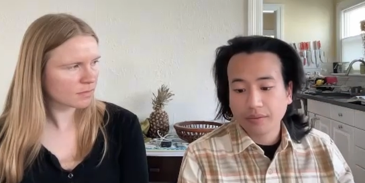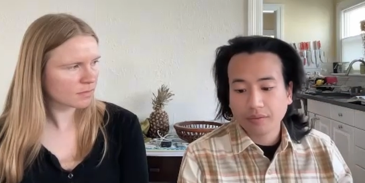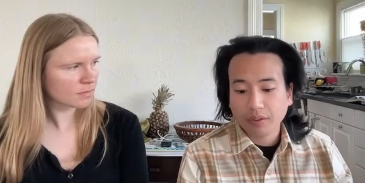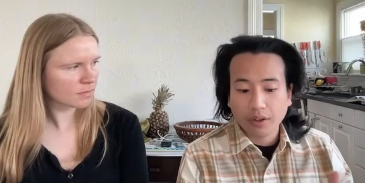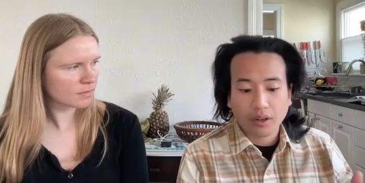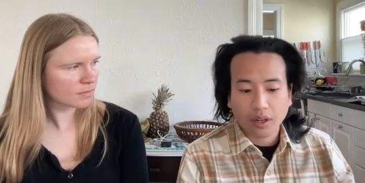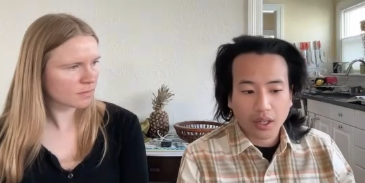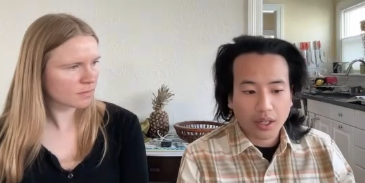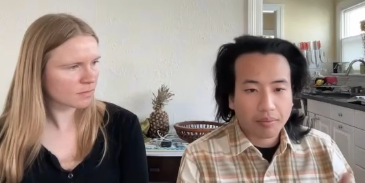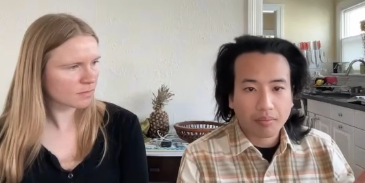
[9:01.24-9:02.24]

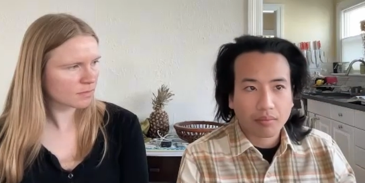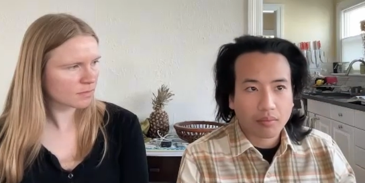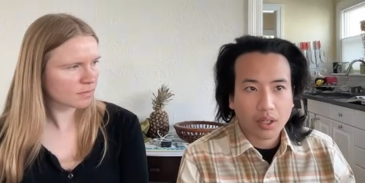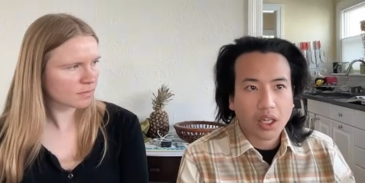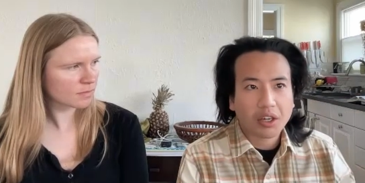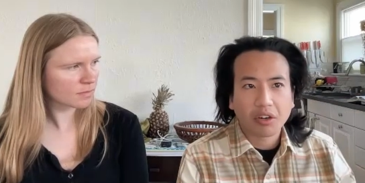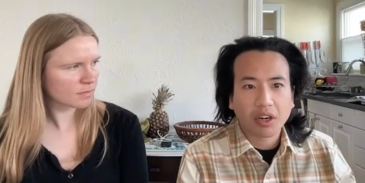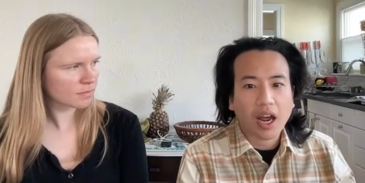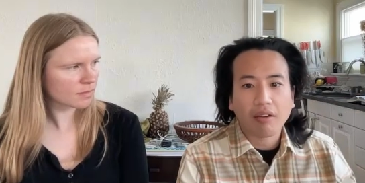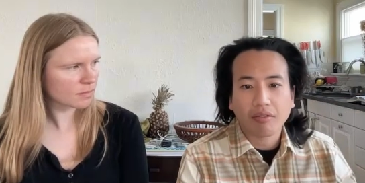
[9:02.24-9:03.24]
Speaker 1: under
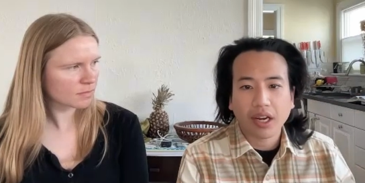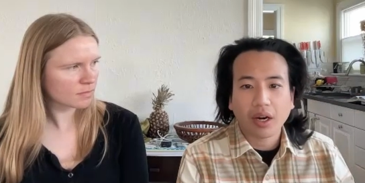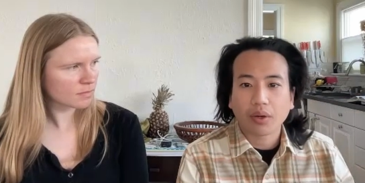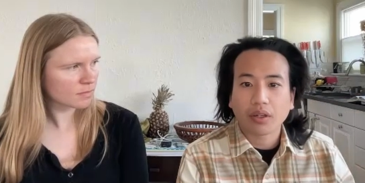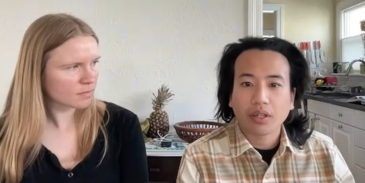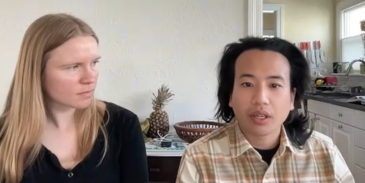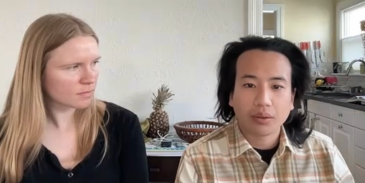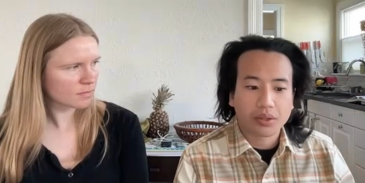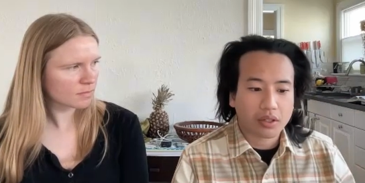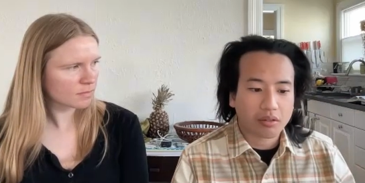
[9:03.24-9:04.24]
half an hour, and it
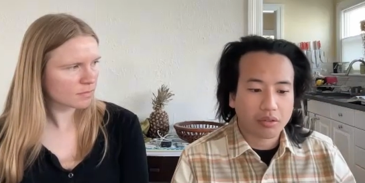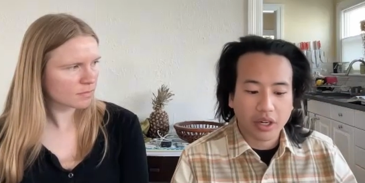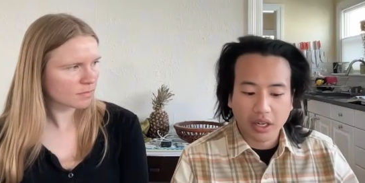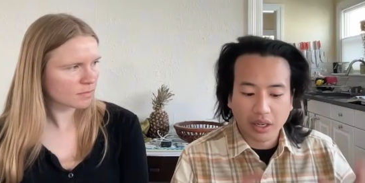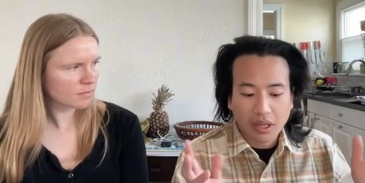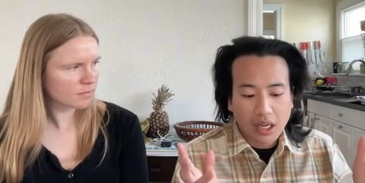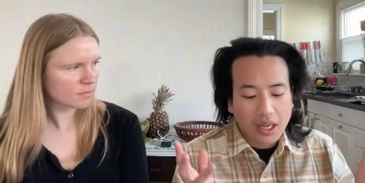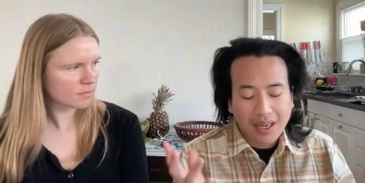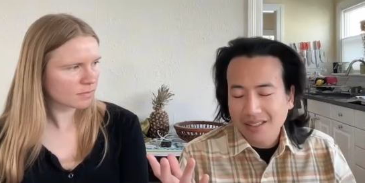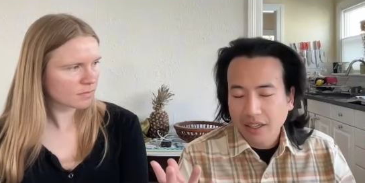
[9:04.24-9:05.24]
was all free. And
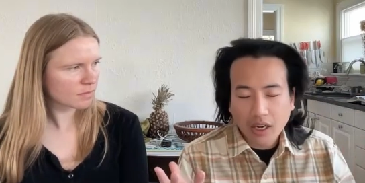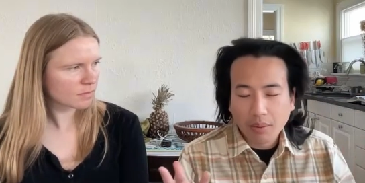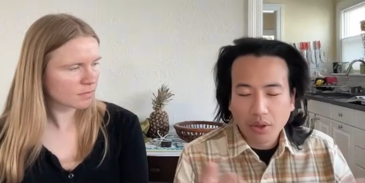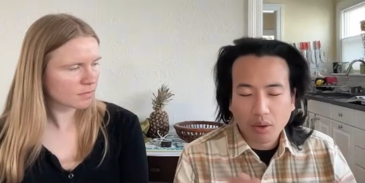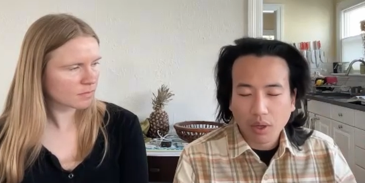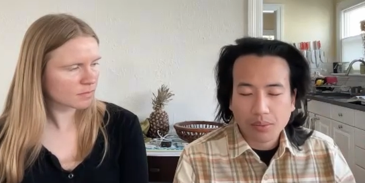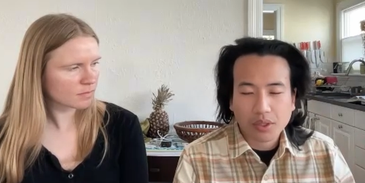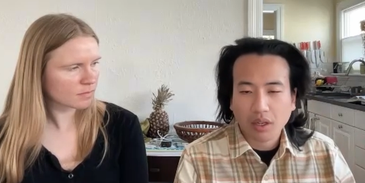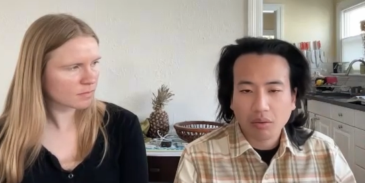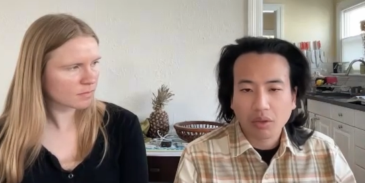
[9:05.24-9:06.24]
I signed up on their
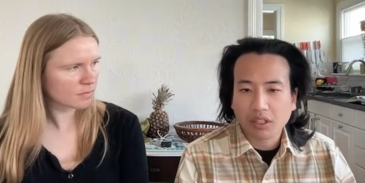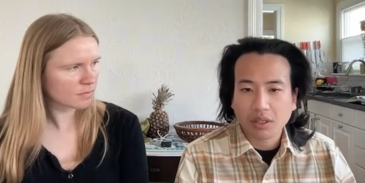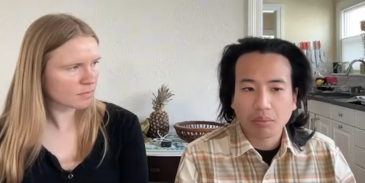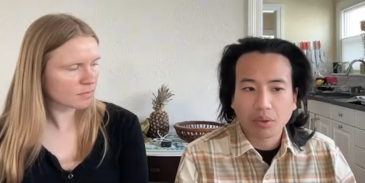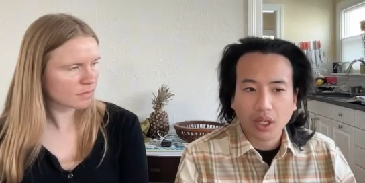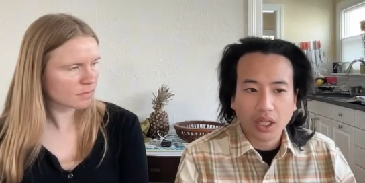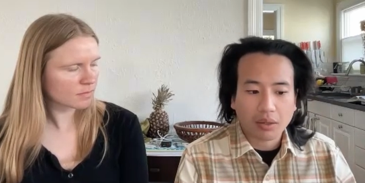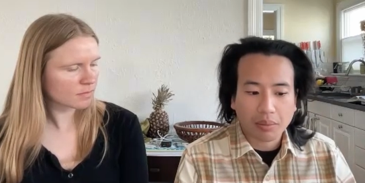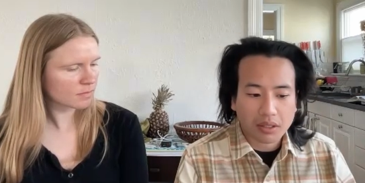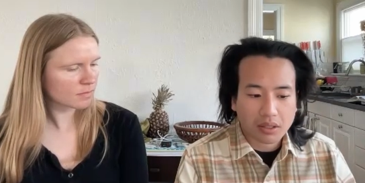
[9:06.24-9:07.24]
website really simply
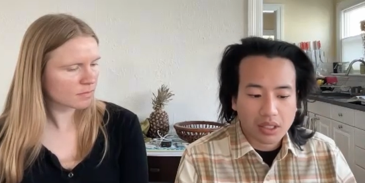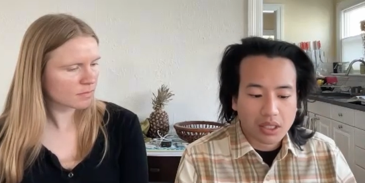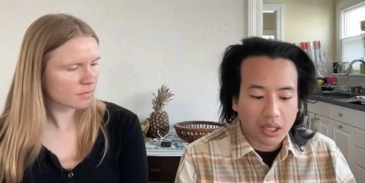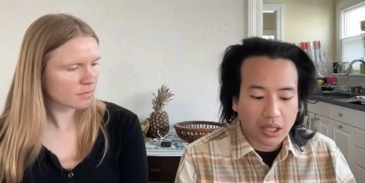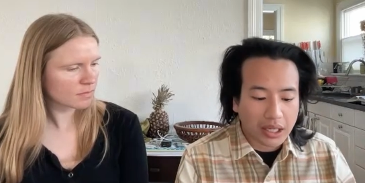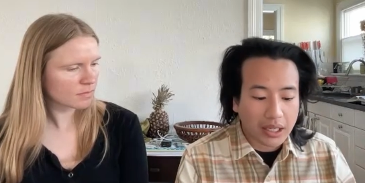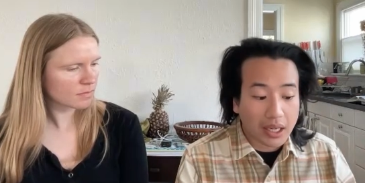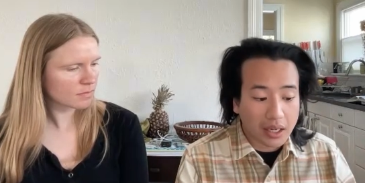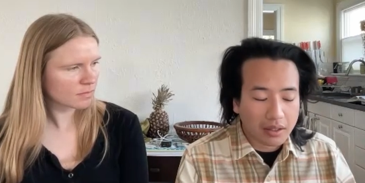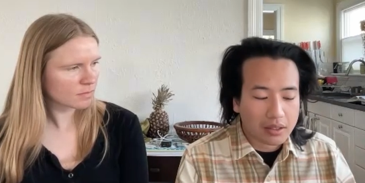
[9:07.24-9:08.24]
and basically said like,
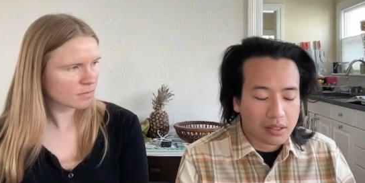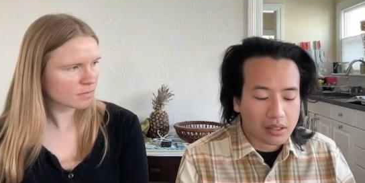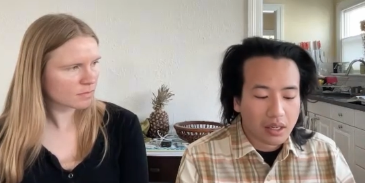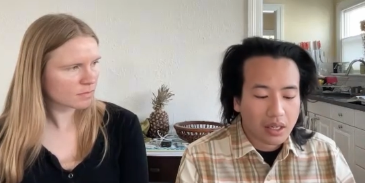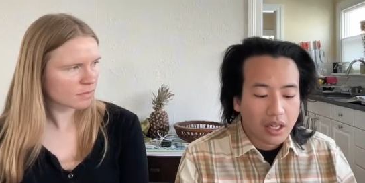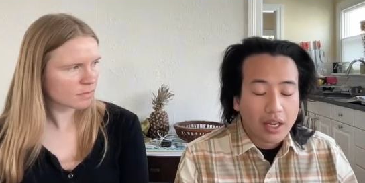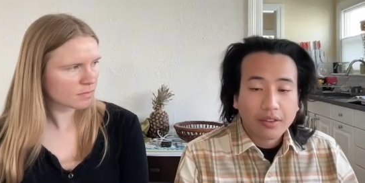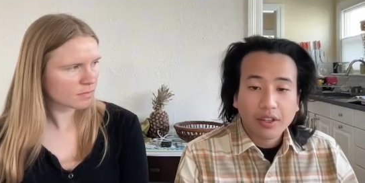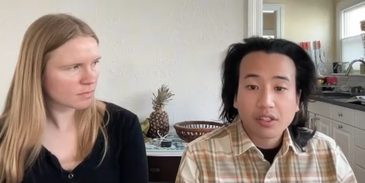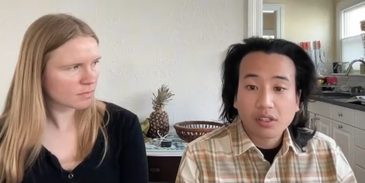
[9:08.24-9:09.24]
hey, this is
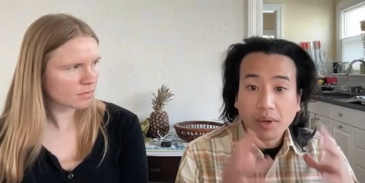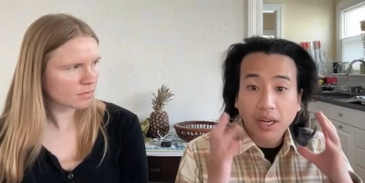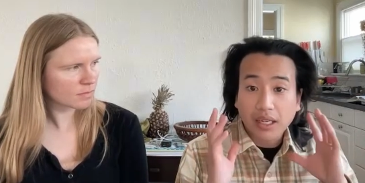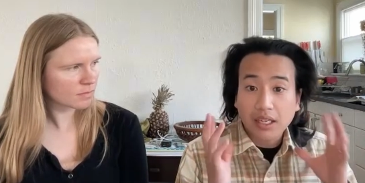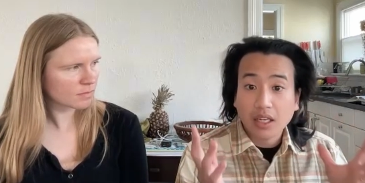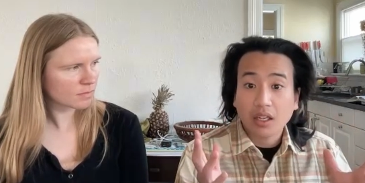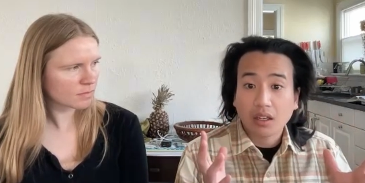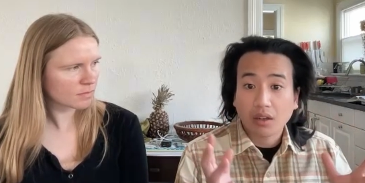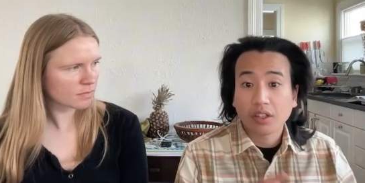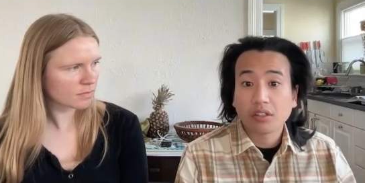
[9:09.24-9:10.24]
my
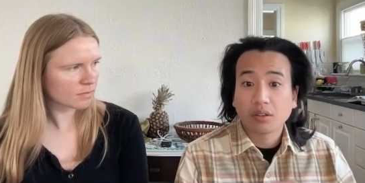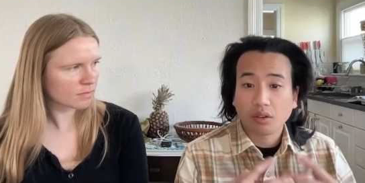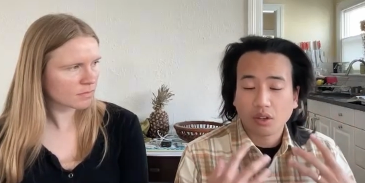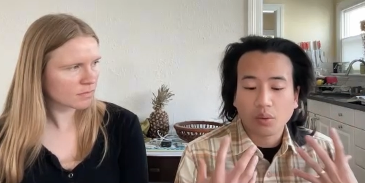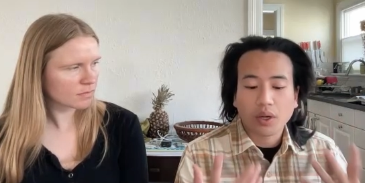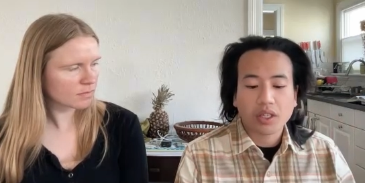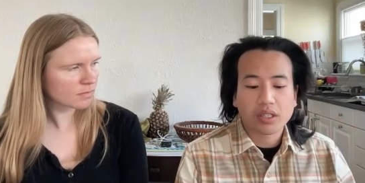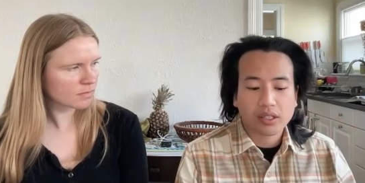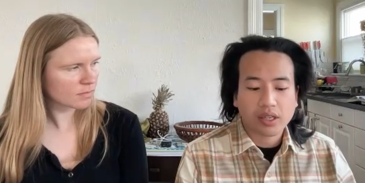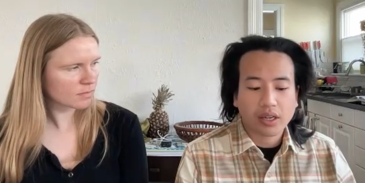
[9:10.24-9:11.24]
idea, or these are the
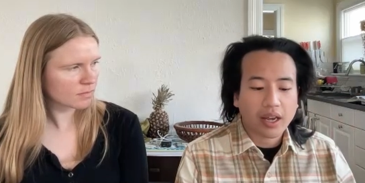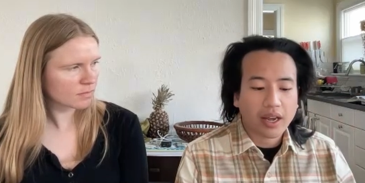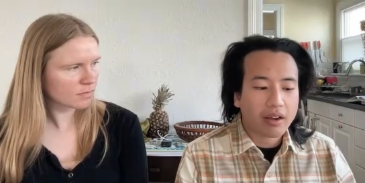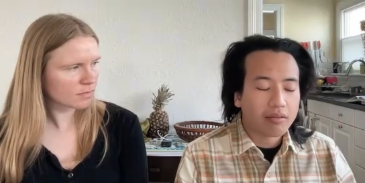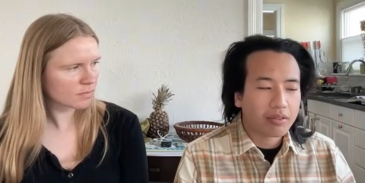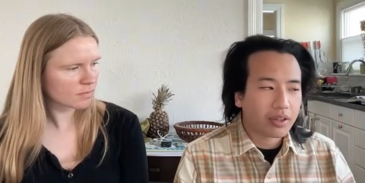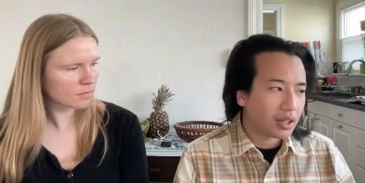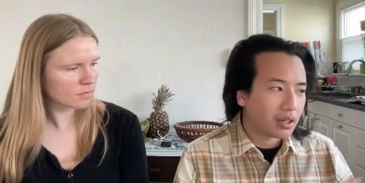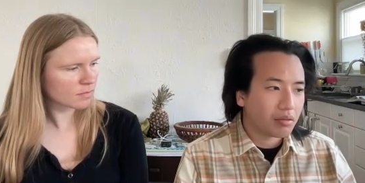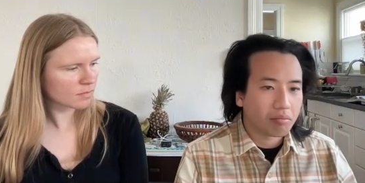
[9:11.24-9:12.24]
questions that I have. And
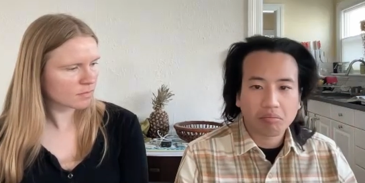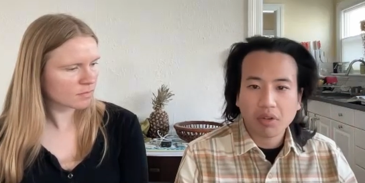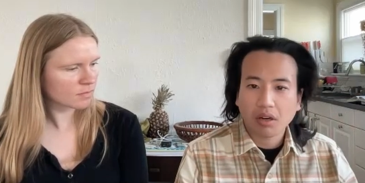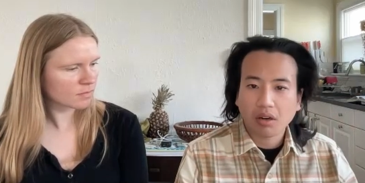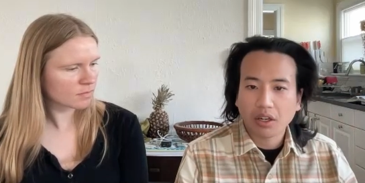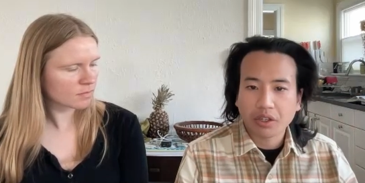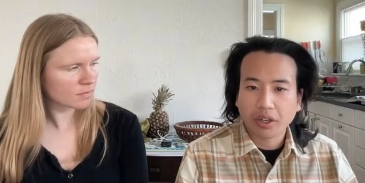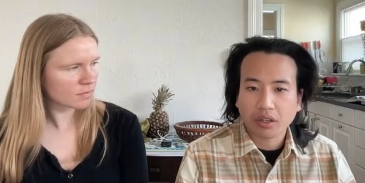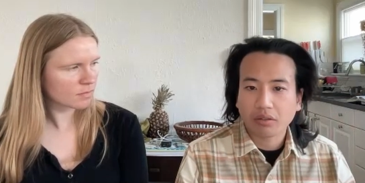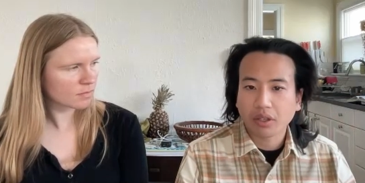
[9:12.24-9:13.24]
then in our
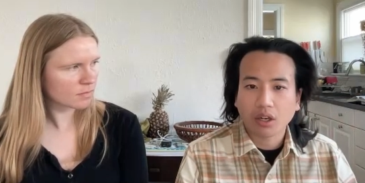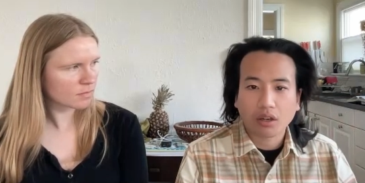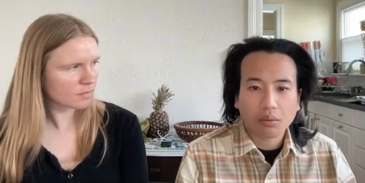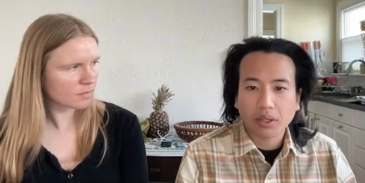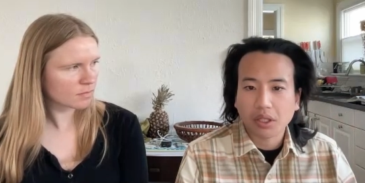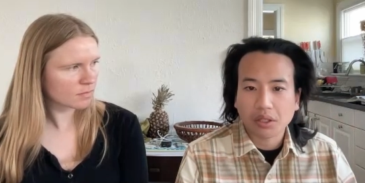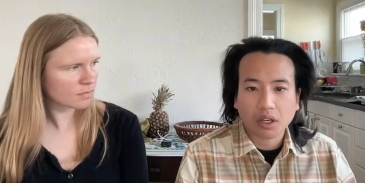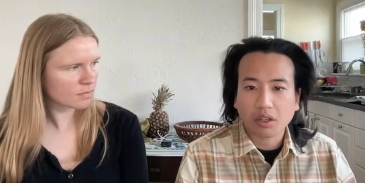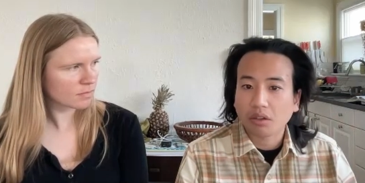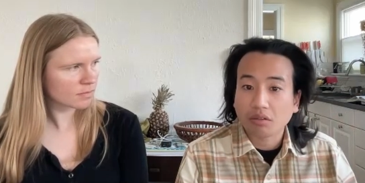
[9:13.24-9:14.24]
introductory call, we just
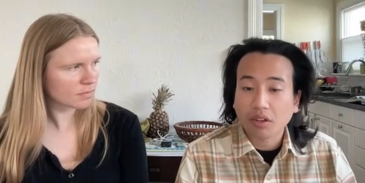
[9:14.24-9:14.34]
talked over